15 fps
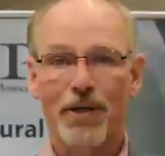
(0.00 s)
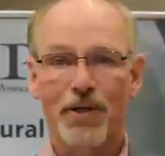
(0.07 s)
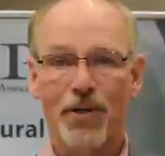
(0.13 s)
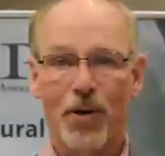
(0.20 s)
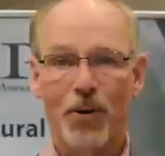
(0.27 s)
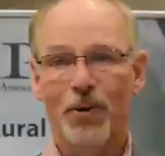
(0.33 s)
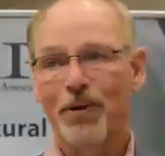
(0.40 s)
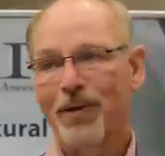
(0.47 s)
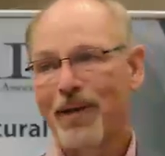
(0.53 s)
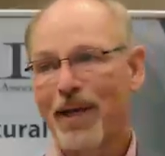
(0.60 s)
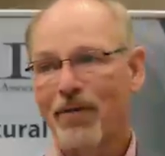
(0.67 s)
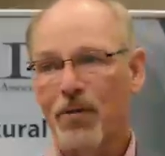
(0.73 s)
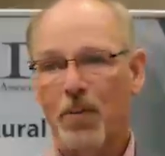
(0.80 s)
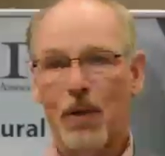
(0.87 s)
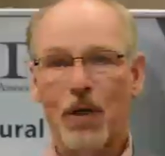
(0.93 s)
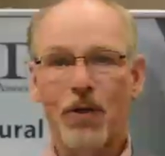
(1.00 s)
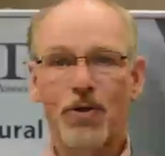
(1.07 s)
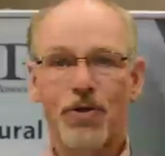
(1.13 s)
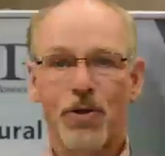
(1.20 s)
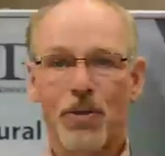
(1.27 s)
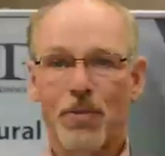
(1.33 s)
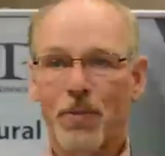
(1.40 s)
So if a
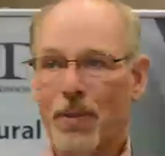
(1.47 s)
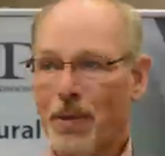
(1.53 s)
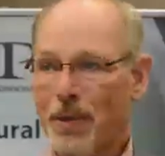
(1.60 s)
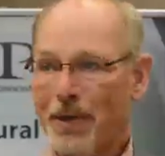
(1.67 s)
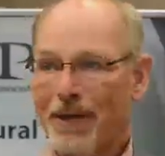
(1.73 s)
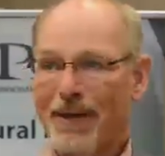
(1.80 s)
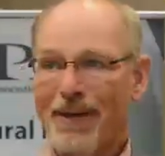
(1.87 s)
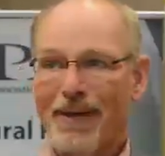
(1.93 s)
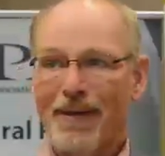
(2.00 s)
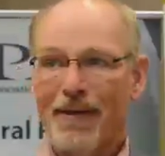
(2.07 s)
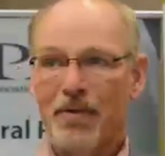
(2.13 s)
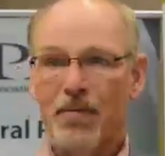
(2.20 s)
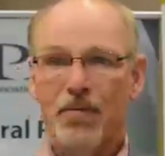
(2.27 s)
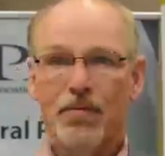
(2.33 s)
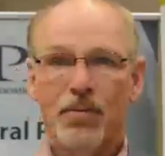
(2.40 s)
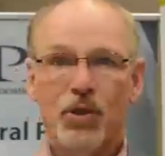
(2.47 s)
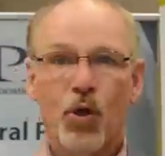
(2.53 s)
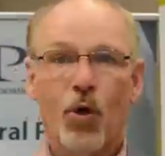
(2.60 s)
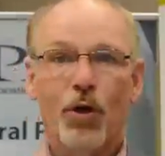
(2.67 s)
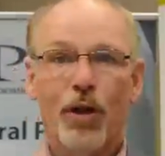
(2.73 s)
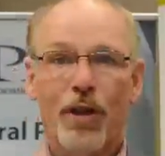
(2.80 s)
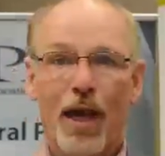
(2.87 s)
producer
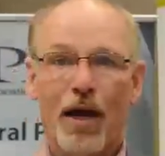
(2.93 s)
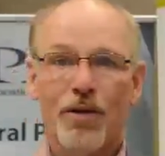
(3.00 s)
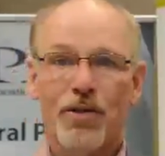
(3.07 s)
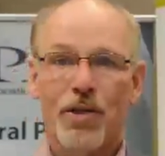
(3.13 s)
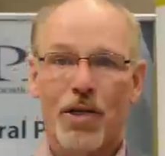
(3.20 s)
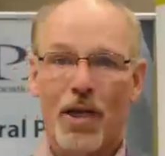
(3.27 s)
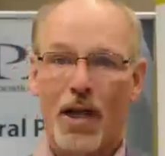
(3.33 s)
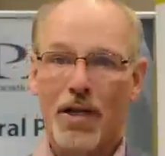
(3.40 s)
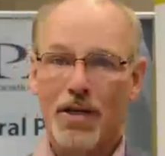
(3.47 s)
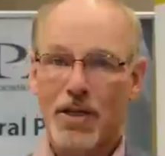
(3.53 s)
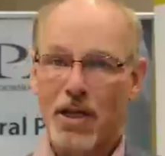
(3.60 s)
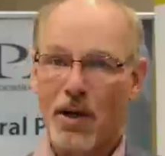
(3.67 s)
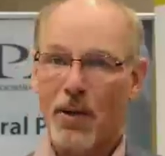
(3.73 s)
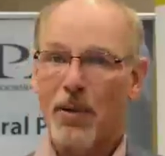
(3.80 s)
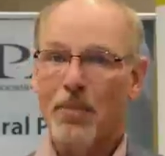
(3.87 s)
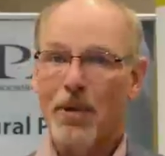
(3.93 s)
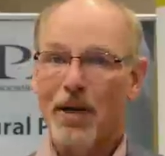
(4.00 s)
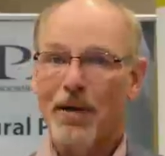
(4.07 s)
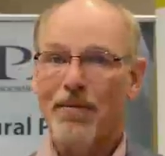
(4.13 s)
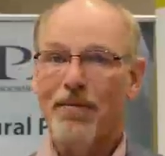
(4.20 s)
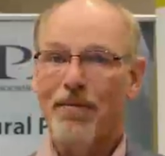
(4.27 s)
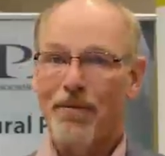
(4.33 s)
sold 1,000 tons, that would
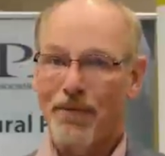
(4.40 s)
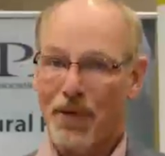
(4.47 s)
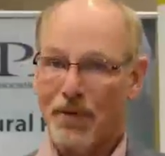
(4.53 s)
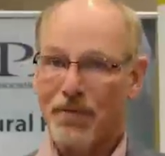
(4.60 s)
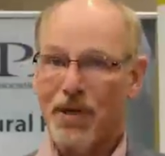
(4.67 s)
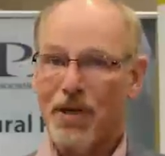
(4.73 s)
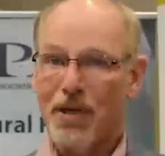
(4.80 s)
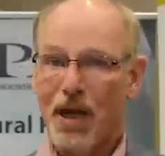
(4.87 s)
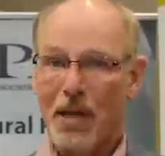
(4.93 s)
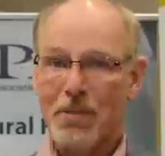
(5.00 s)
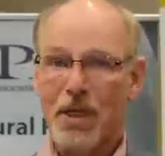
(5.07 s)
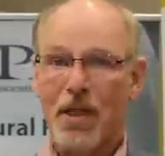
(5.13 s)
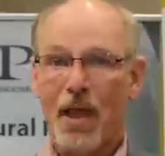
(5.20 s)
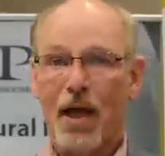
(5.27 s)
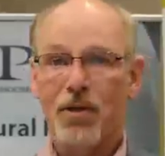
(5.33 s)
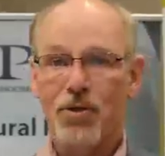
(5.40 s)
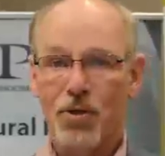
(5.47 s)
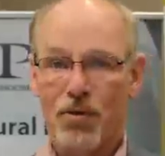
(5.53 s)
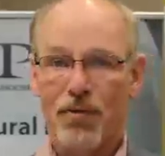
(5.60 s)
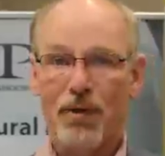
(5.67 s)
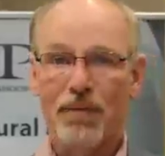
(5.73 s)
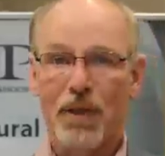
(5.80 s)
be 50 times 1,000 or
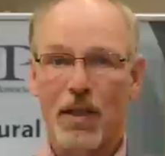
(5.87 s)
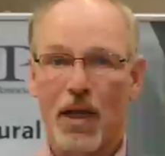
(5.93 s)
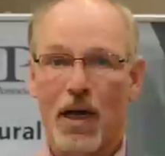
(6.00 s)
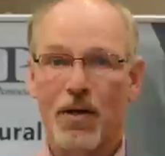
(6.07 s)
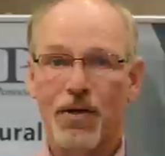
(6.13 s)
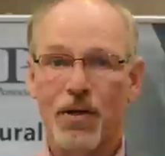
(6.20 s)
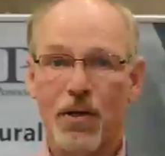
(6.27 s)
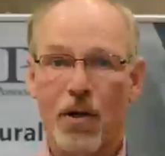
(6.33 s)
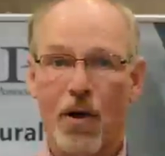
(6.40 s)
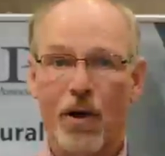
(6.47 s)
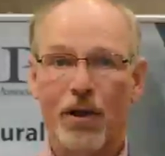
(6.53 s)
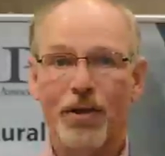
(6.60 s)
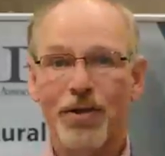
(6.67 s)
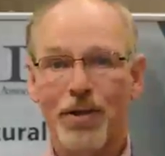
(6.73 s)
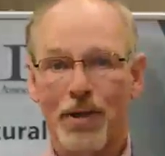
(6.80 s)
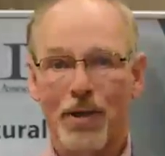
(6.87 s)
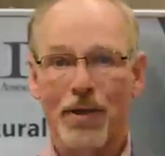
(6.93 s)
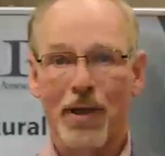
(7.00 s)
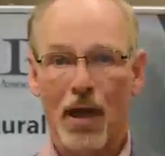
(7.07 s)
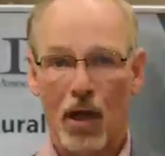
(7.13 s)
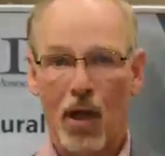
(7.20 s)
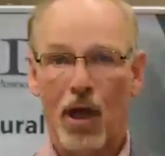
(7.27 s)

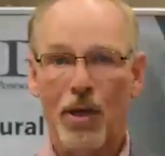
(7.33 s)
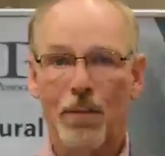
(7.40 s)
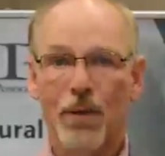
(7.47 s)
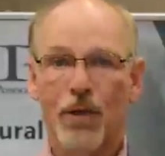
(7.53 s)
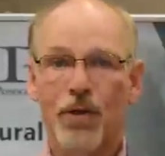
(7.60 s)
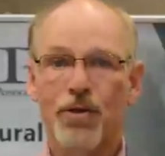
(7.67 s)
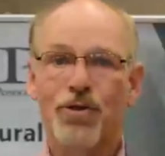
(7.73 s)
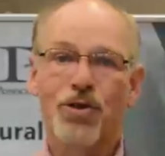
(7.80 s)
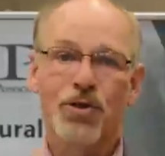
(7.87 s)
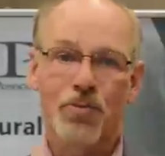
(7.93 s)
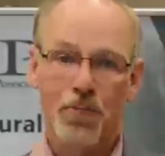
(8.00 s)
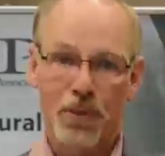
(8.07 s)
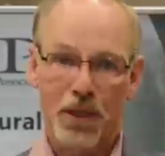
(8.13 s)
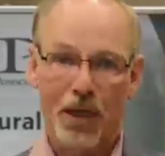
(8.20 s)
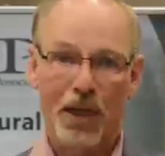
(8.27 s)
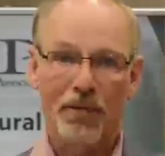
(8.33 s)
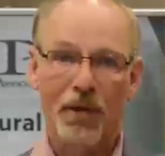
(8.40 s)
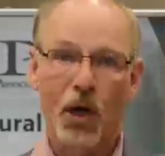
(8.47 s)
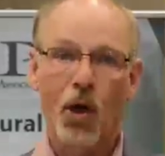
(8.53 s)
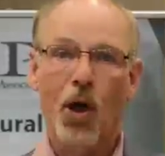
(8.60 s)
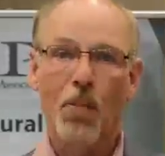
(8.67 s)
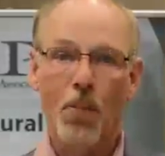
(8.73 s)
$50,000. A lot of producers delivered
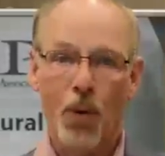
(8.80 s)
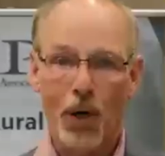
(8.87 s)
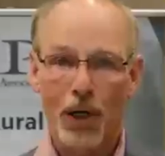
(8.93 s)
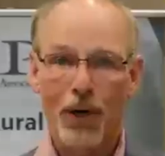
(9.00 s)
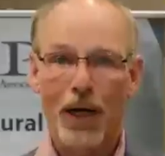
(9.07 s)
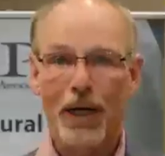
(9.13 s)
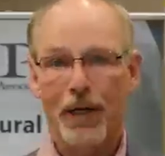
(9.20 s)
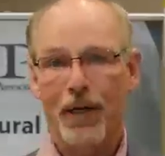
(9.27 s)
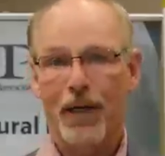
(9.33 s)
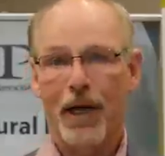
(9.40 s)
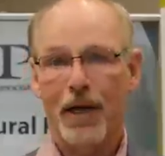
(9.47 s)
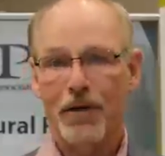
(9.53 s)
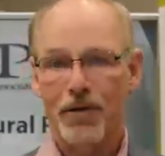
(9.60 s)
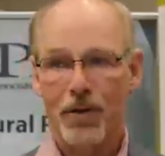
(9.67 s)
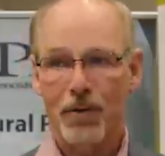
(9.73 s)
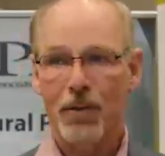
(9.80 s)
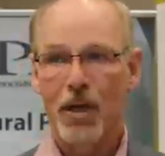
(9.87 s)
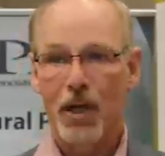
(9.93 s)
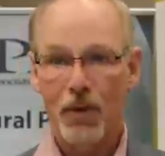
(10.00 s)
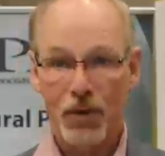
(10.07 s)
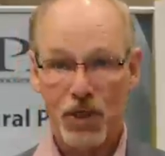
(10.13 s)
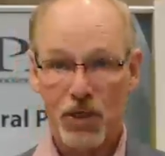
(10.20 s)
a lot more grain than that. So
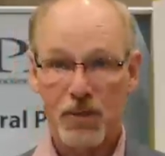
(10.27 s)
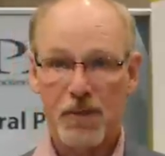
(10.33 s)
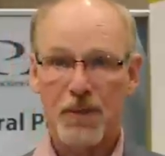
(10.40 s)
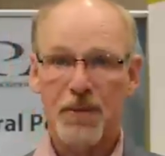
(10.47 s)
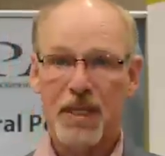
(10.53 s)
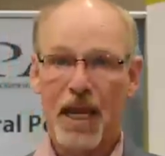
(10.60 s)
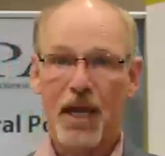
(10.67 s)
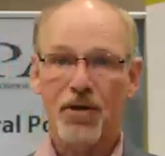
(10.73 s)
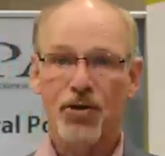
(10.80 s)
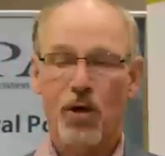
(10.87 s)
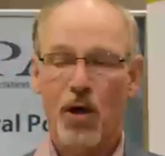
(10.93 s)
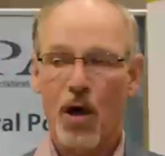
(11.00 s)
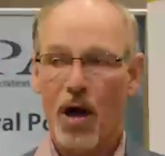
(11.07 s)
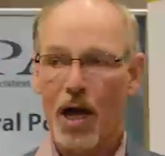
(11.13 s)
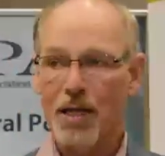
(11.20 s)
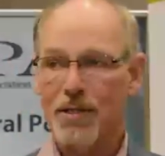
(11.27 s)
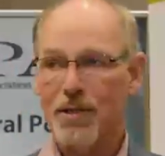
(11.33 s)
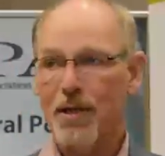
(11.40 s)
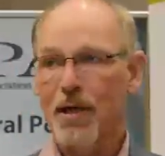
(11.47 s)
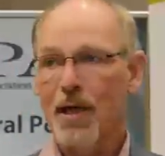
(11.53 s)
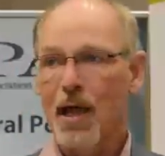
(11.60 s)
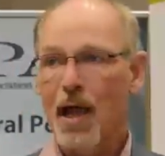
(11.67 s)
it was a substantial cost.
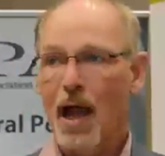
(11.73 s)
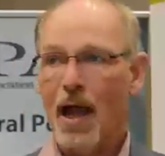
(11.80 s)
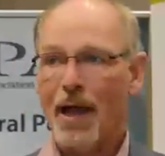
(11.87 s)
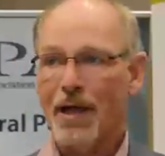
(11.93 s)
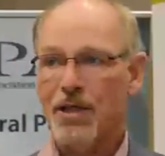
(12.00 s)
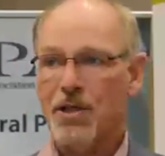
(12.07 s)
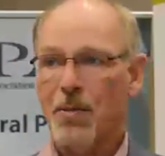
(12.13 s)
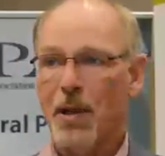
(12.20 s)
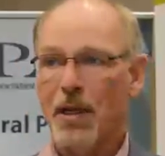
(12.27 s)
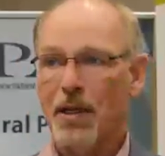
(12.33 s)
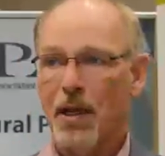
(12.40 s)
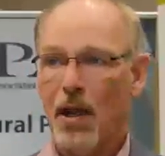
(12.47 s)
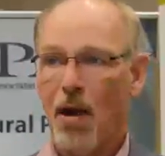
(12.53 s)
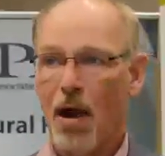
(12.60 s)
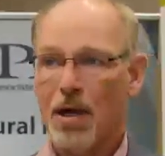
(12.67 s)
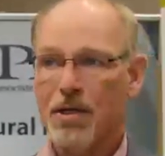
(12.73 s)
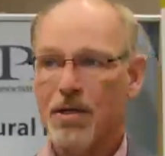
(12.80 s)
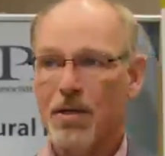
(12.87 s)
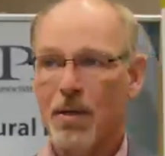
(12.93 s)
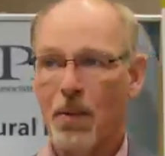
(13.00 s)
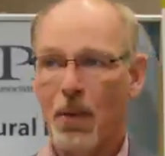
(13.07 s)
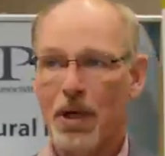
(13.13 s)
I estimate the cost
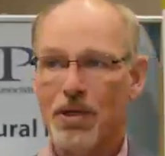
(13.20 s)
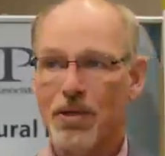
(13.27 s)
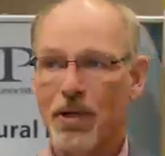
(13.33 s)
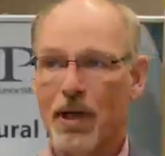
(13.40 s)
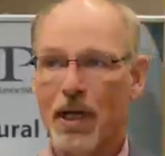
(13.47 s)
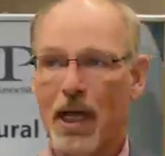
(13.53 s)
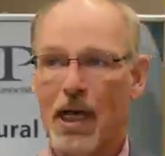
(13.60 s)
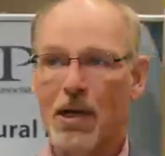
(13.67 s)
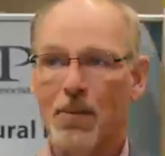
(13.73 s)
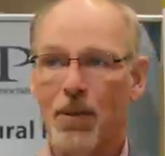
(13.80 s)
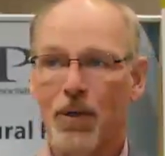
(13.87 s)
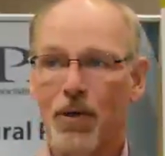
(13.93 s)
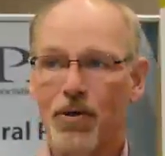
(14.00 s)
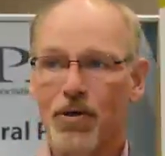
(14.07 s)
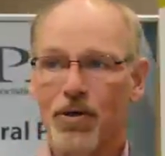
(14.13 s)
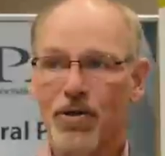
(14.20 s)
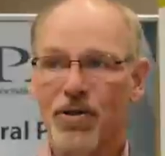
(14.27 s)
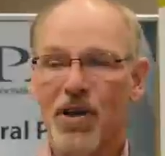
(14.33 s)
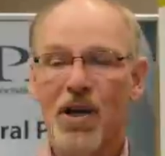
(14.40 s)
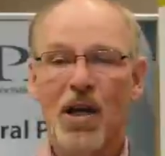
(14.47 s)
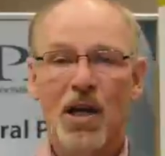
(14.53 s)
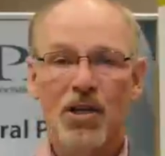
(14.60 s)
to the Western Canadian producers
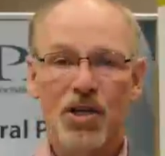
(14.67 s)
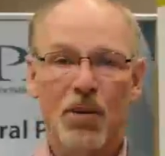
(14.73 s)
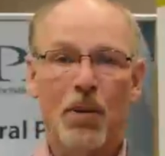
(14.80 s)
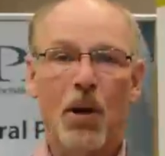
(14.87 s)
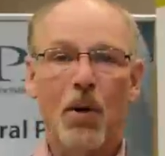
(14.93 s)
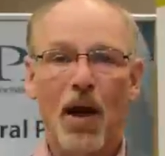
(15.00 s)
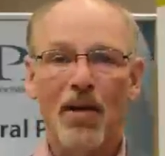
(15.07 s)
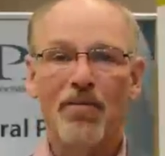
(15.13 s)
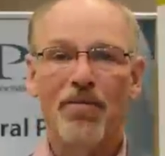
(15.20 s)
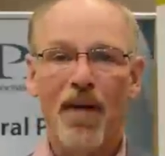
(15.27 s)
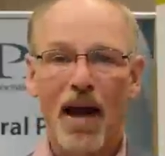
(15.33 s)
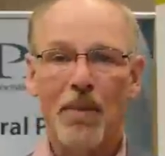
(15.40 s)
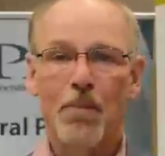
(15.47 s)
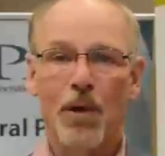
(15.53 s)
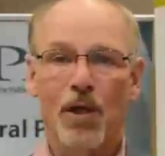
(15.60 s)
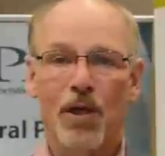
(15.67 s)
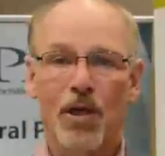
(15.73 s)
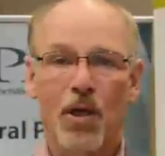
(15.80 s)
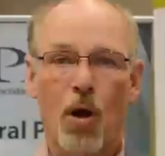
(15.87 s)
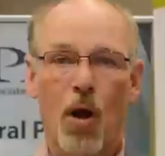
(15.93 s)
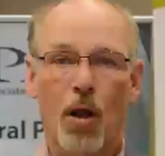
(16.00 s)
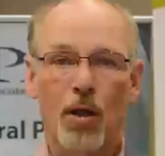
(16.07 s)
somewhere around $5 billion,
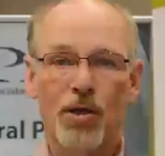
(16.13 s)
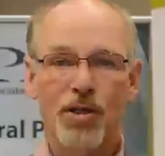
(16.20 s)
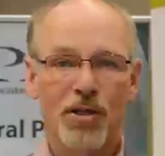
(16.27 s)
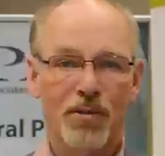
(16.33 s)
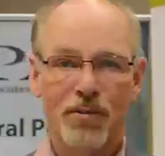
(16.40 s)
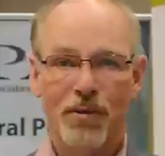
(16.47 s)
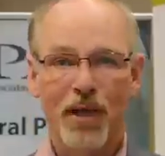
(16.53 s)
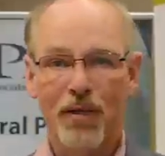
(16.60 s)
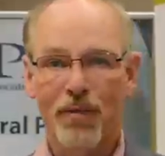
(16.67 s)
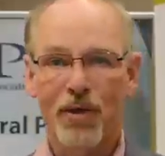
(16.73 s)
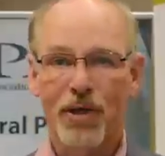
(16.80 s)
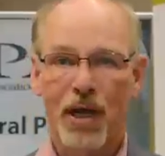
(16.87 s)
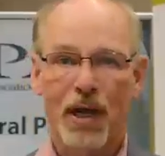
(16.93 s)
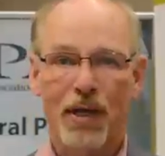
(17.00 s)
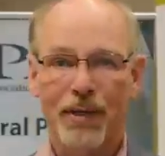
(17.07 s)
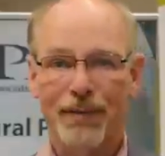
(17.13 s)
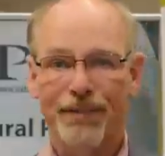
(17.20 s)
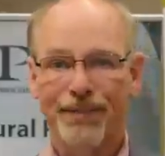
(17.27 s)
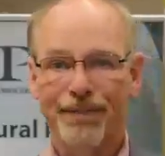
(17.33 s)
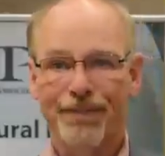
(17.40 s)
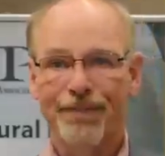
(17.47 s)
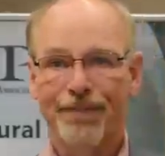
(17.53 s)
give or take.
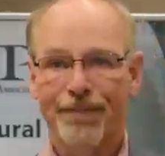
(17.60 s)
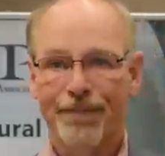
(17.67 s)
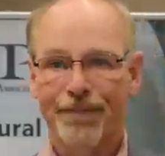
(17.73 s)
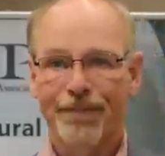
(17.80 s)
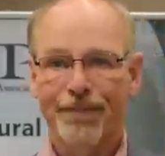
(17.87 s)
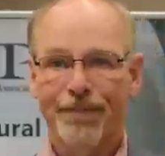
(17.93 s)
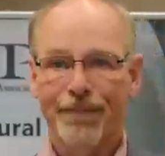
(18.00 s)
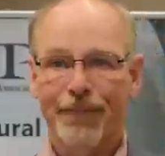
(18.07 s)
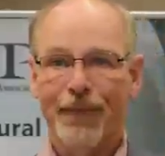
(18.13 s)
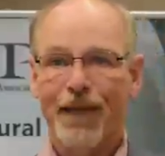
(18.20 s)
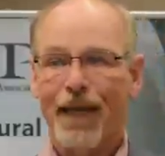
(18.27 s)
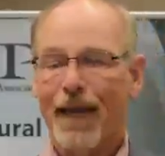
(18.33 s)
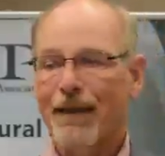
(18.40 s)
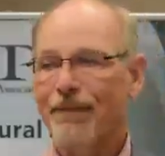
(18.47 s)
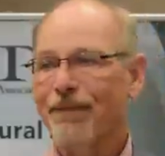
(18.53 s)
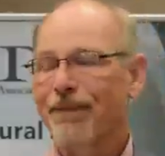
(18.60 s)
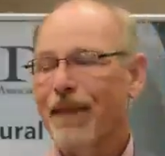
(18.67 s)
Okay.